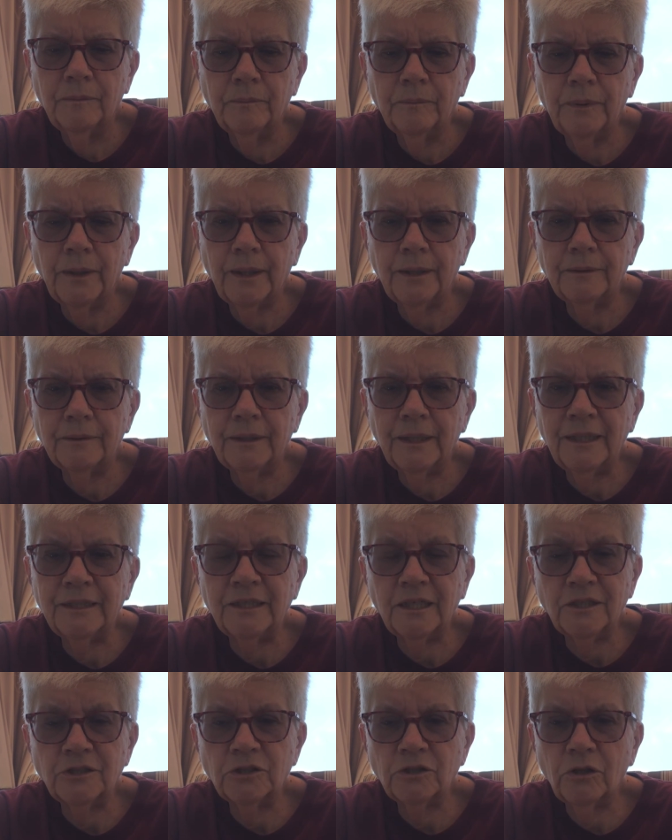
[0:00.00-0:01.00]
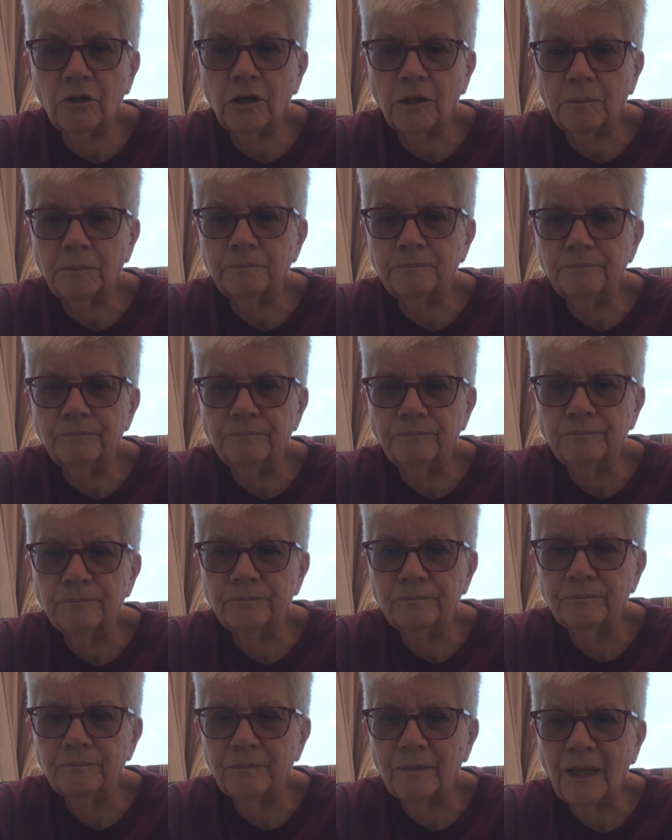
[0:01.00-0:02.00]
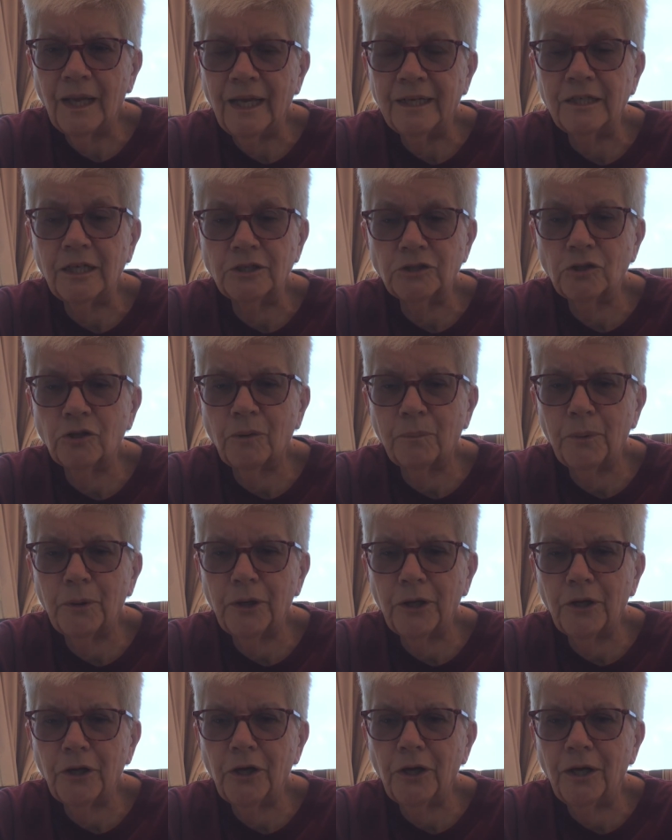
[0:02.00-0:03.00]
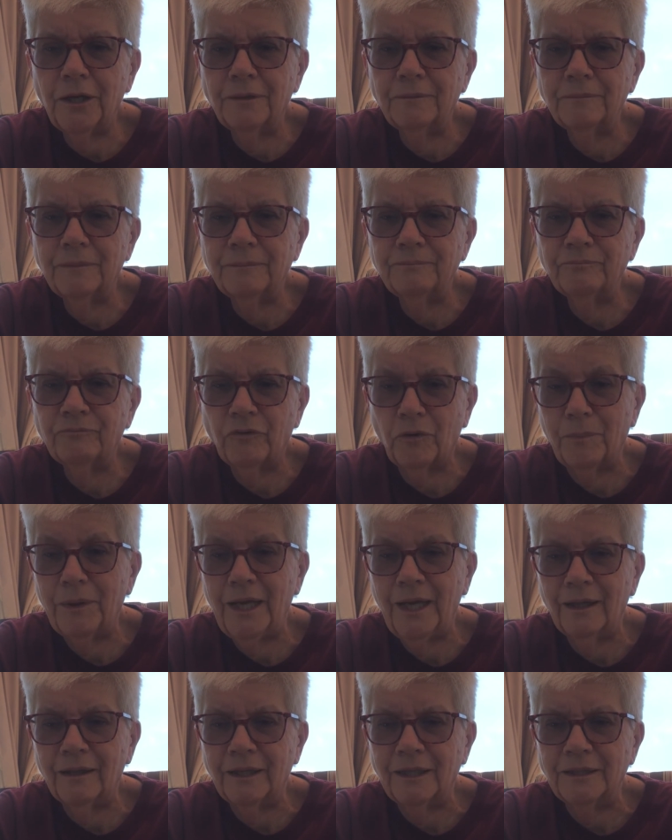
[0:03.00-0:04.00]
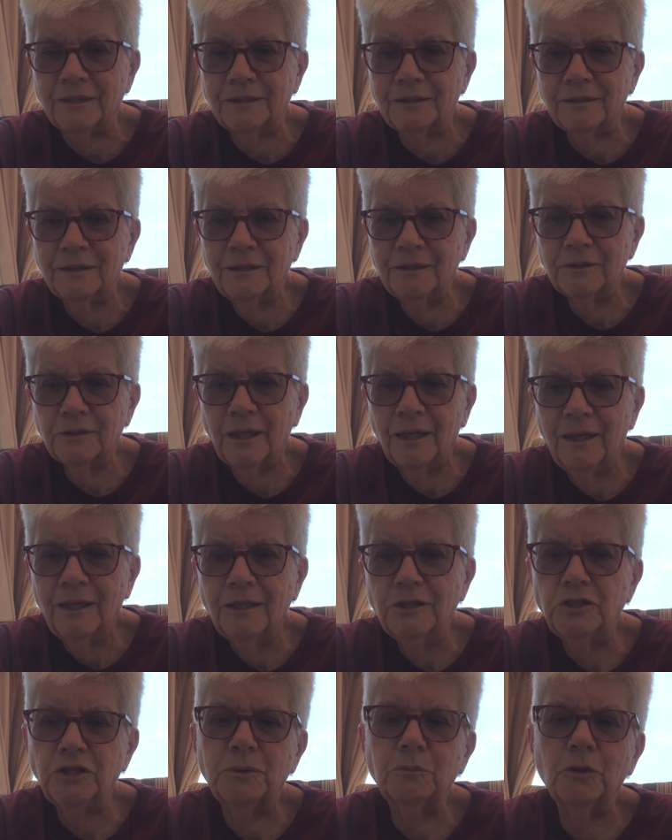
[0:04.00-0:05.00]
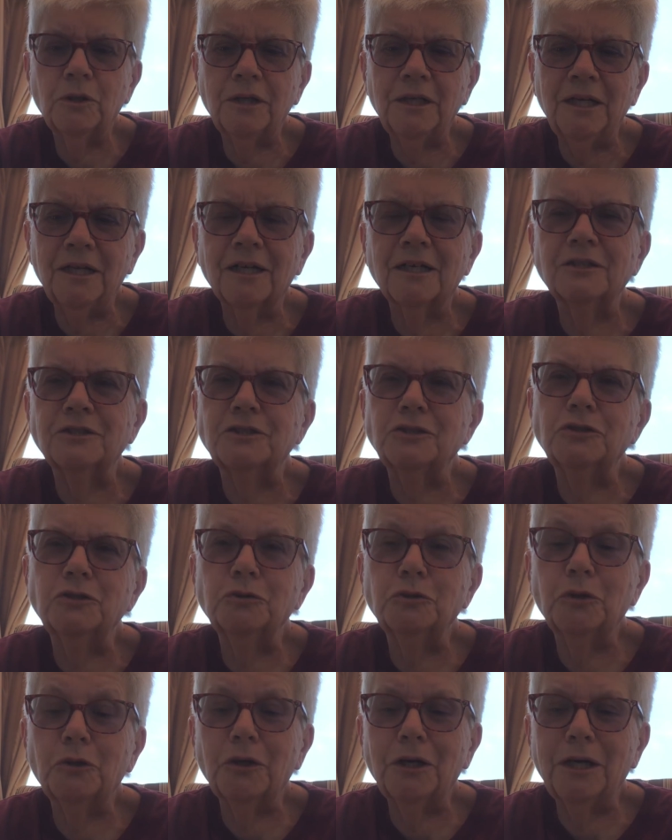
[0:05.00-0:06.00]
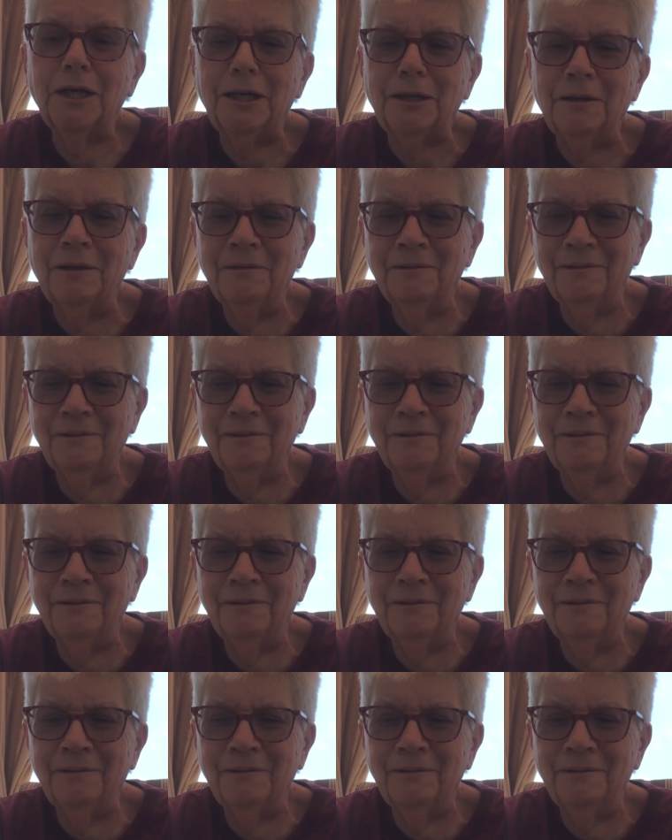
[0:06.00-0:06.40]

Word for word: But it does look, it does look pretty good, for me at least. Jim wouldn't eat it because it's too green.